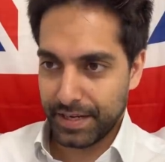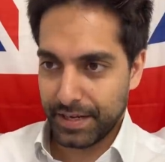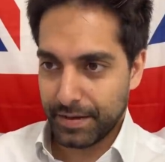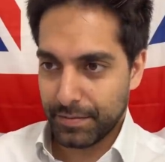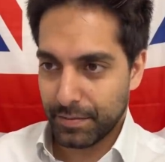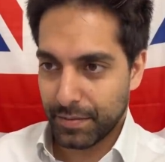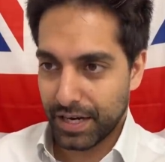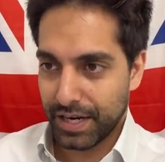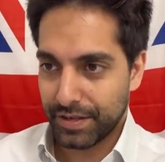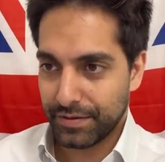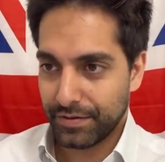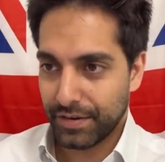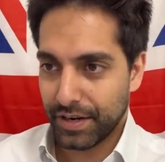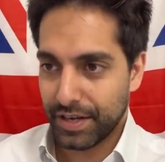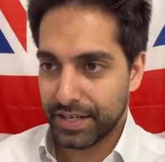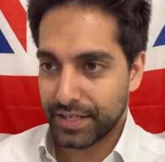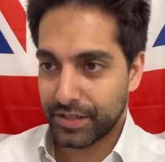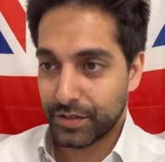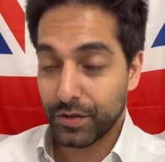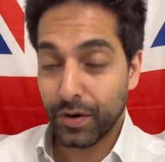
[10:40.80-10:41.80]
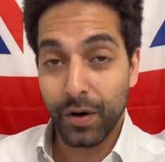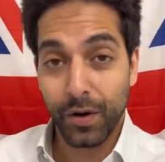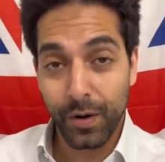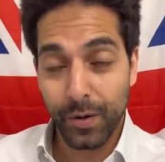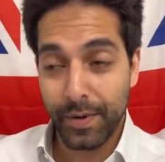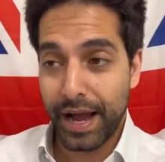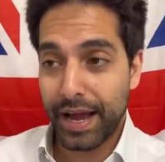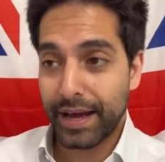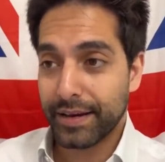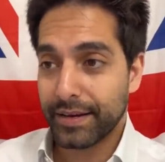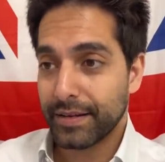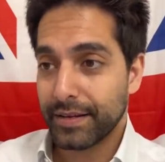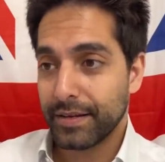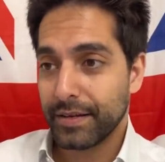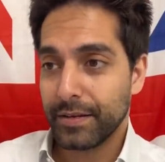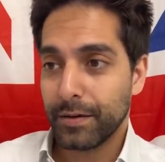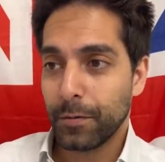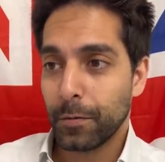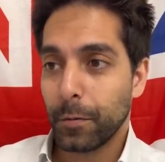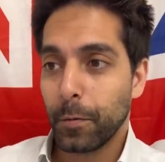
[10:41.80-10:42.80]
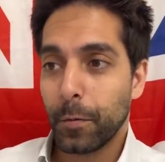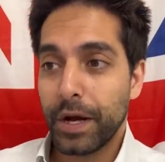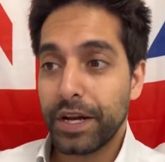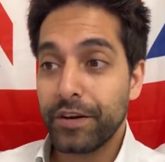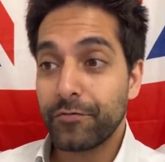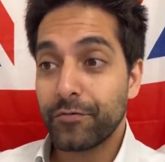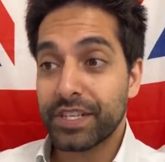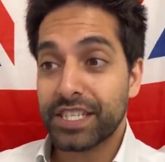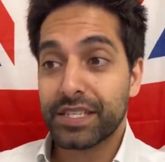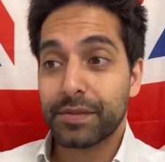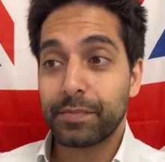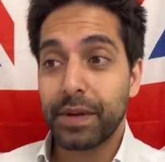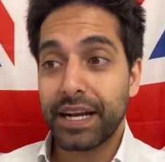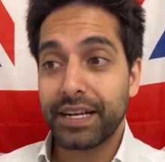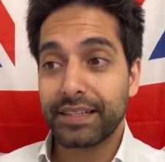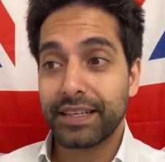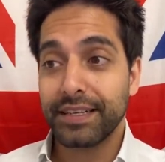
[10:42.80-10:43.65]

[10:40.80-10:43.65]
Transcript: My advice to Orban, when respect